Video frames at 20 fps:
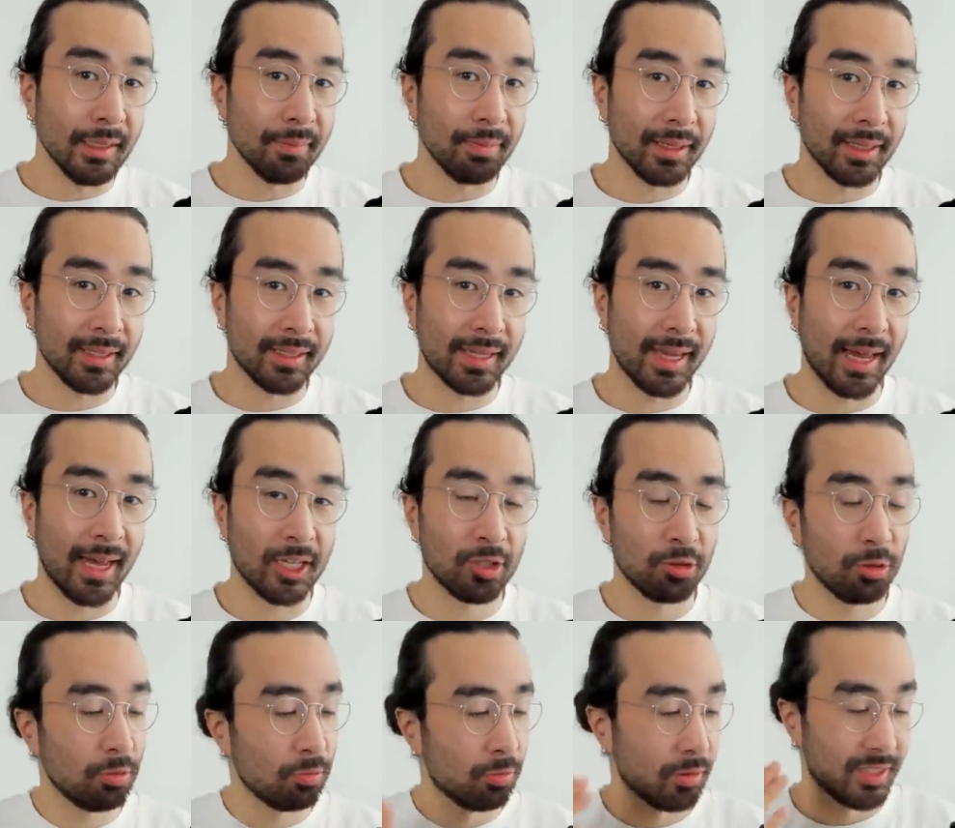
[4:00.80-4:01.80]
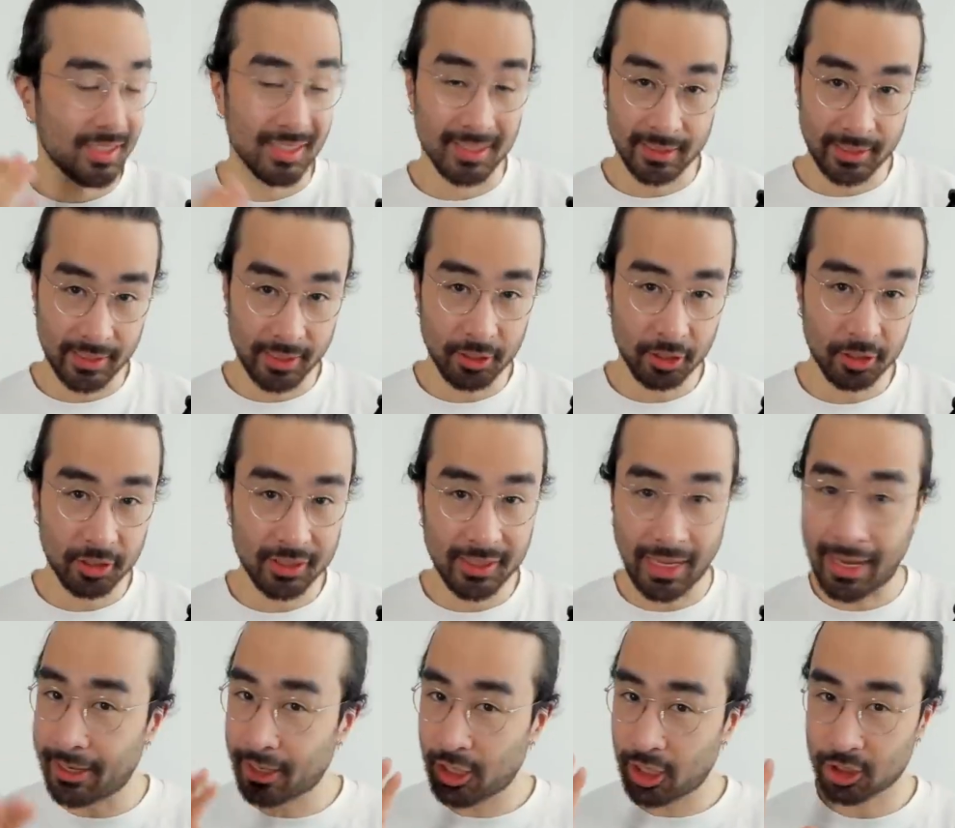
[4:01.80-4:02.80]
keeping it casual with sneakers
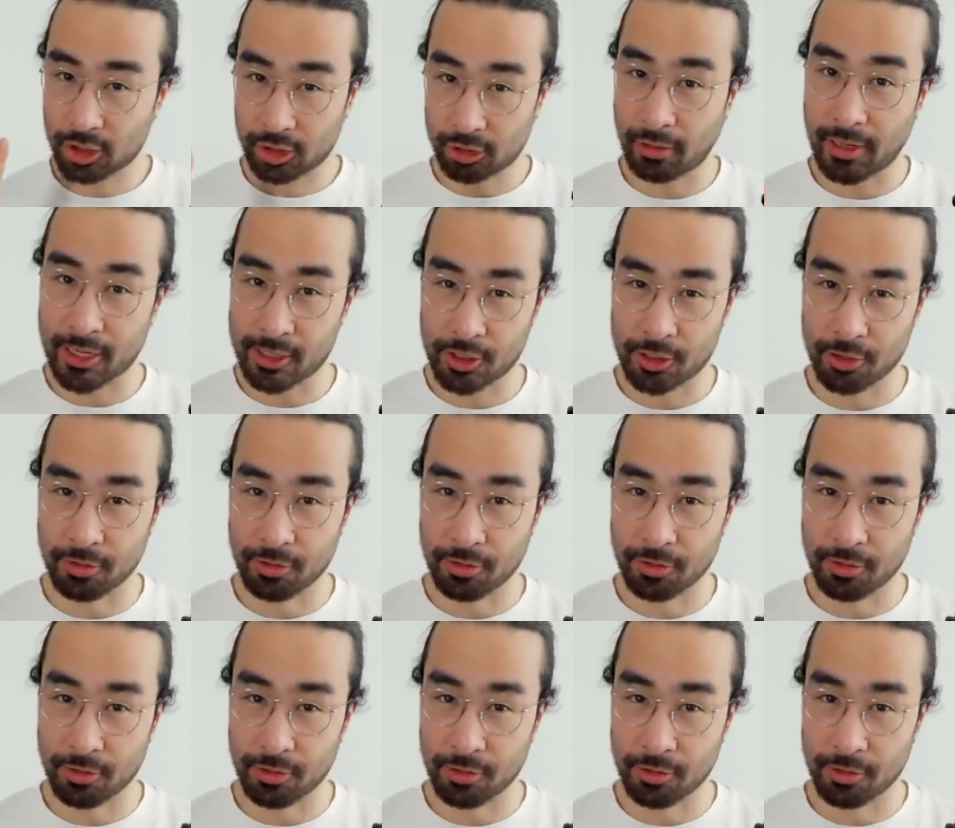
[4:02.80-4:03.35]
and not dress